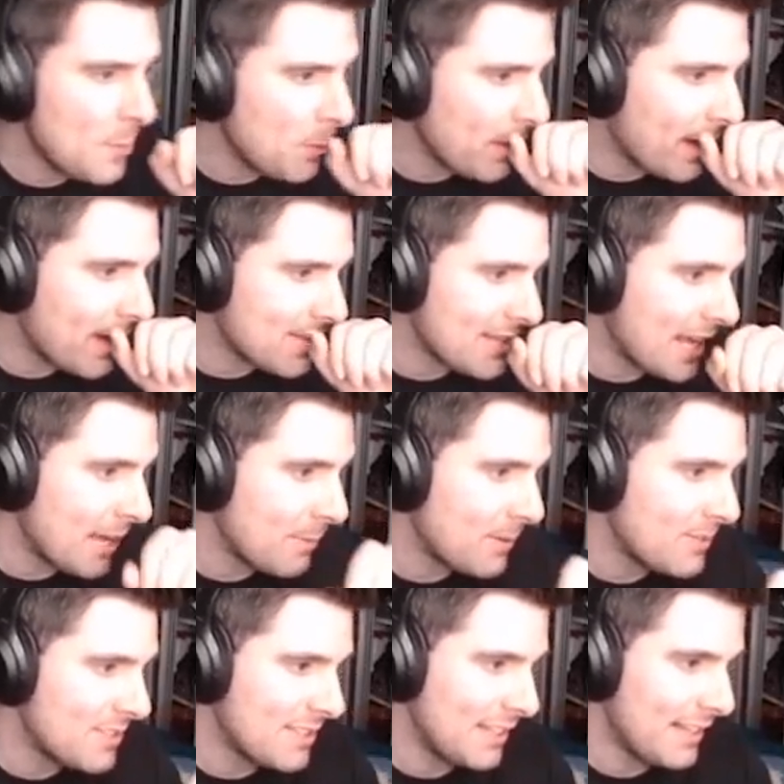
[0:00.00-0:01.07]
people asking
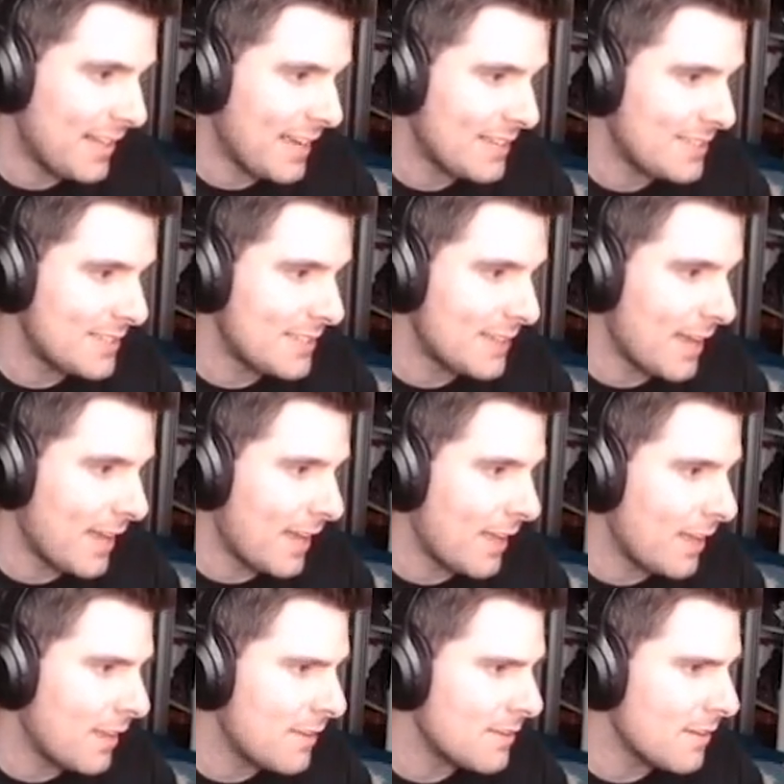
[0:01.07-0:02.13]
about Celeste,
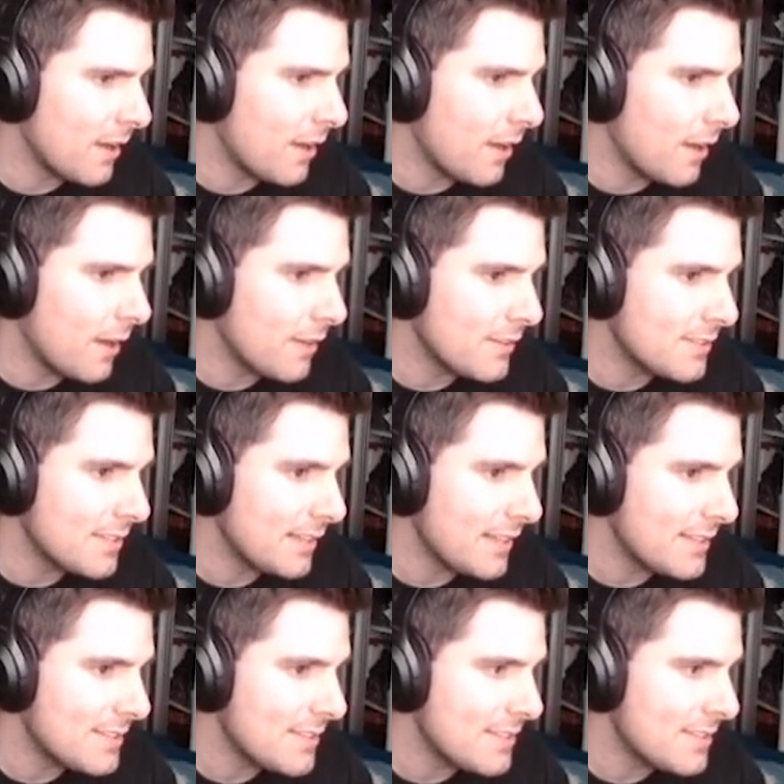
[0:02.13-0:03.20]
and
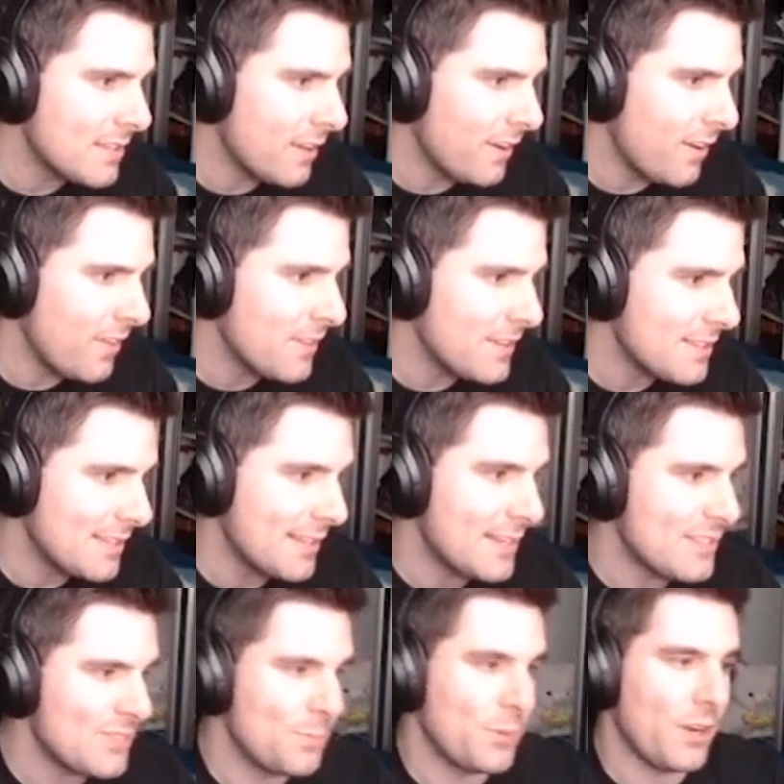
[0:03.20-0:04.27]
Celeste is not on this
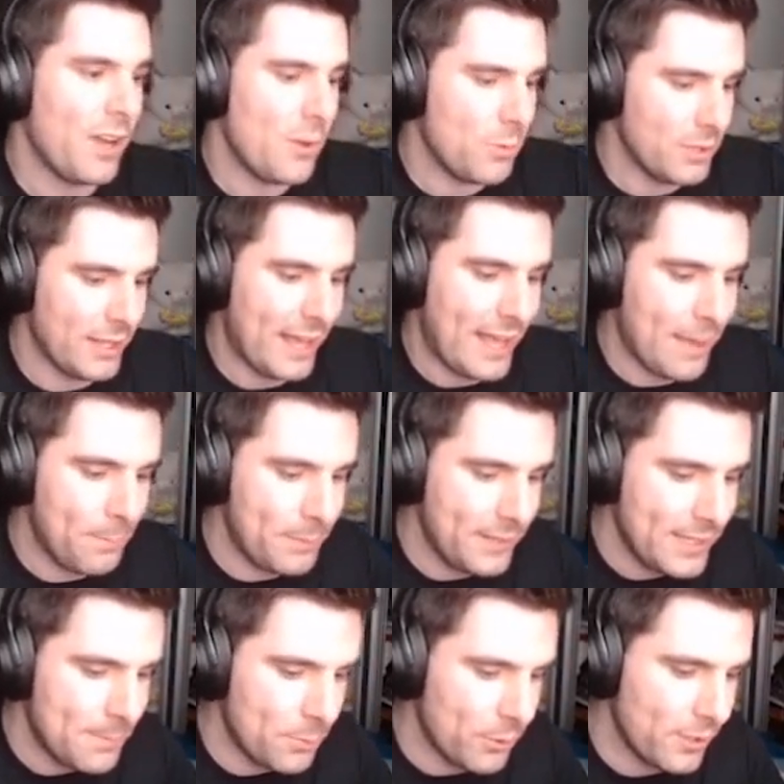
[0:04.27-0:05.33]
list, but I will
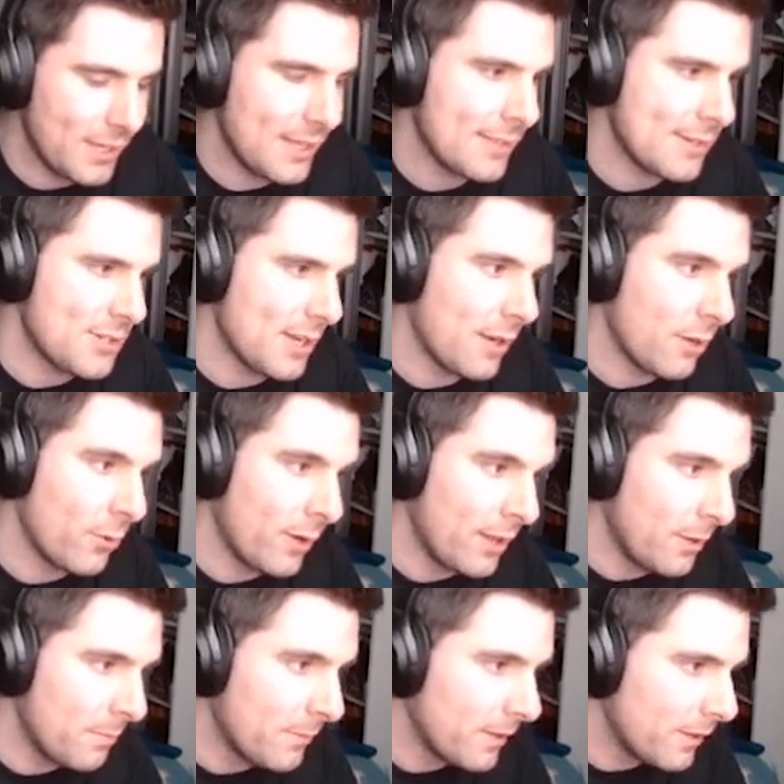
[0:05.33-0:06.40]
happily put it in the Shadow
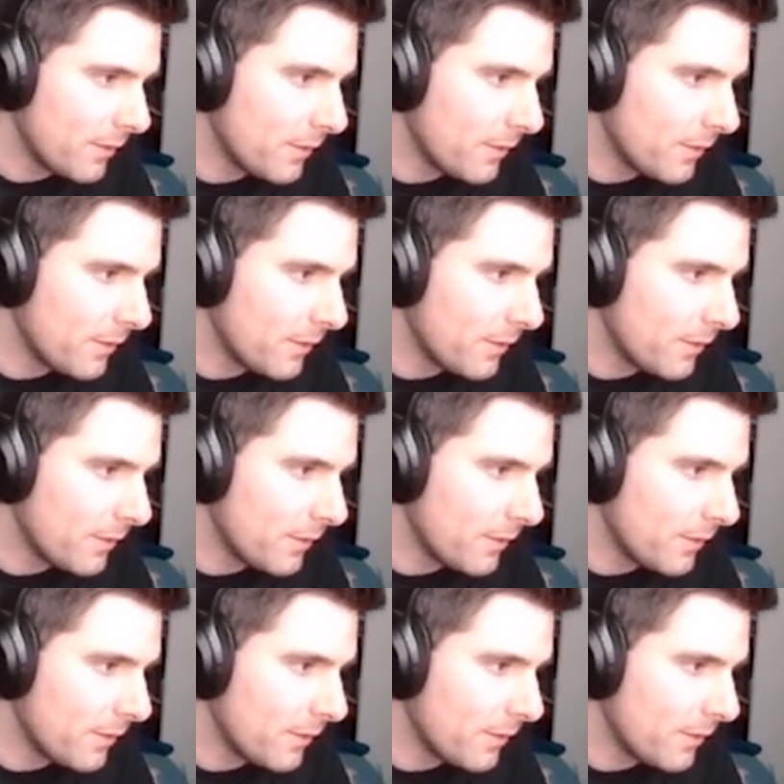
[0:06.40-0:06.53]
Realm.